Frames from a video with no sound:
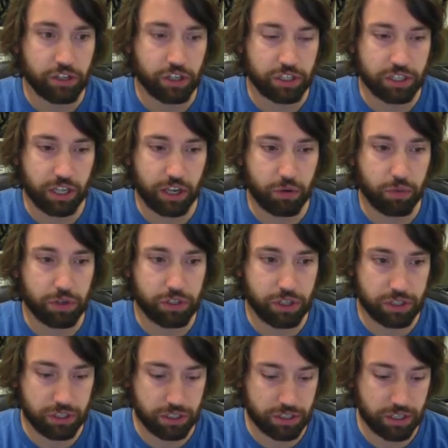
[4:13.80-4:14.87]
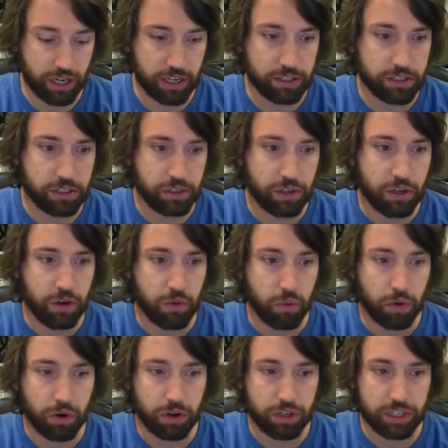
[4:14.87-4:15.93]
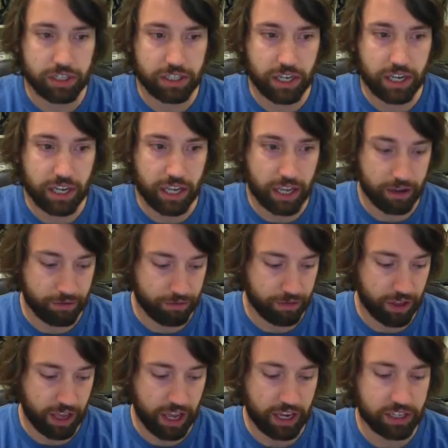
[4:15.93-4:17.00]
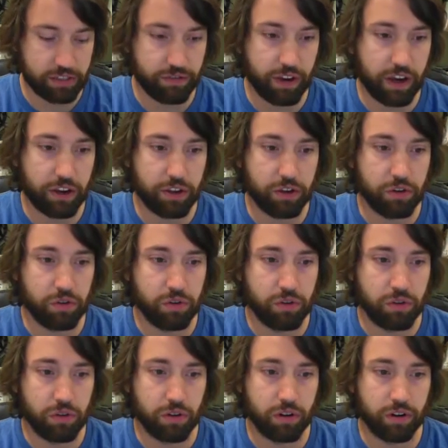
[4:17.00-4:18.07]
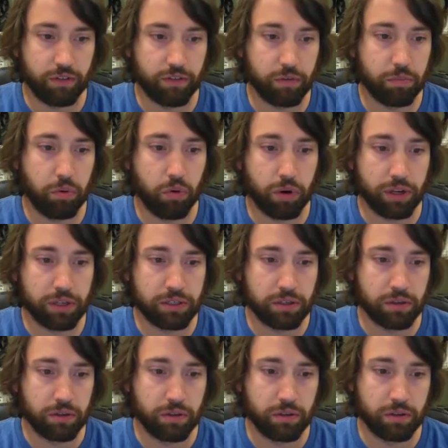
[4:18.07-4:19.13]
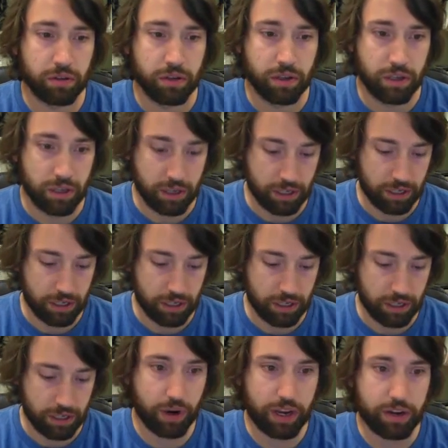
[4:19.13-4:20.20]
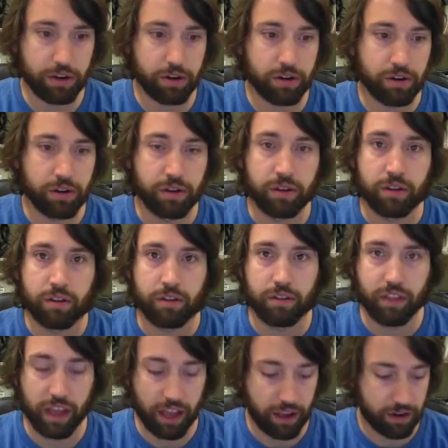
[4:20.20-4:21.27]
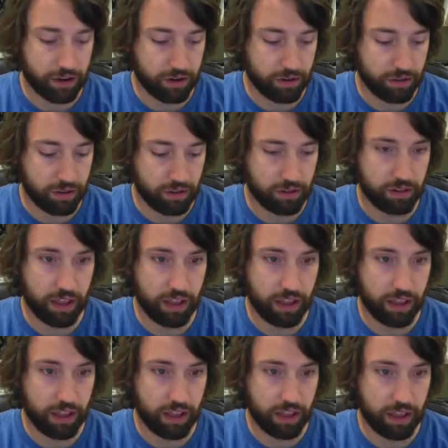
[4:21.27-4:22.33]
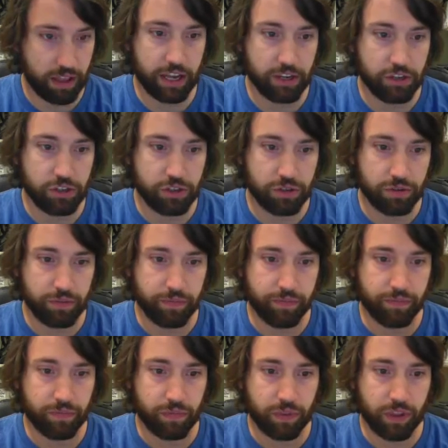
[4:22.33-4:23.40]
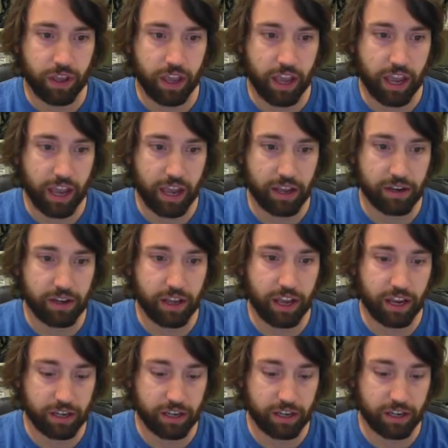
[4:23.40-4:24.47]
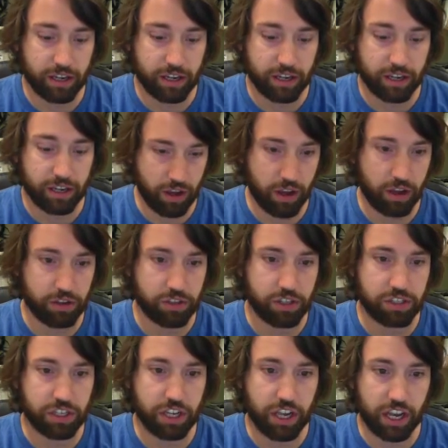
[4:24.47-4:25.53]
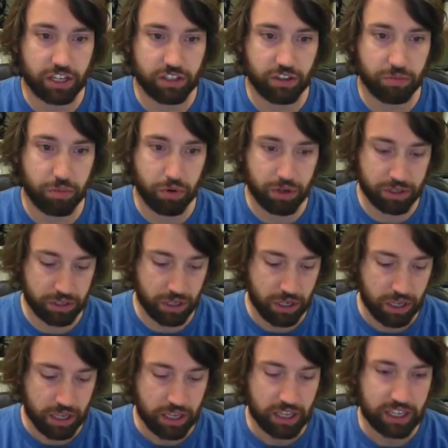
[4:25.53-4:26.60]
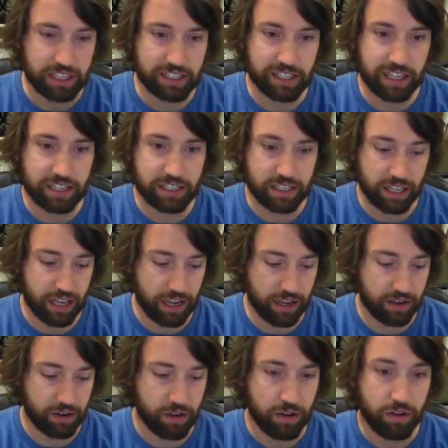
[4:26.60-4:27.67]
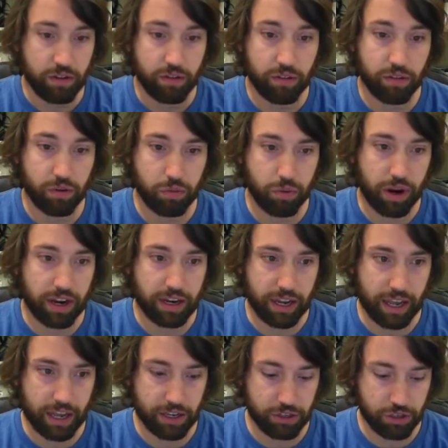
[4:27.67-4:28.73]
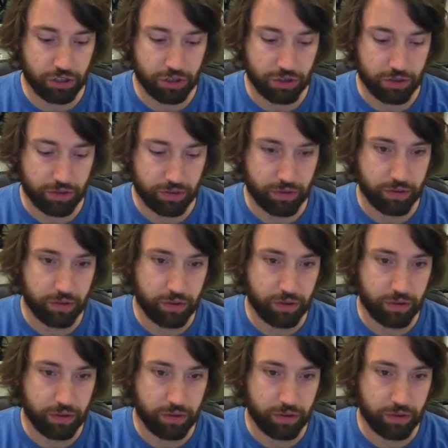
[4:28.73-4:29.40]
and just like we just discussed, we're going to say if the x value of the point is greater than the left edge and x, I'll just say x of the point, is less than the right edge,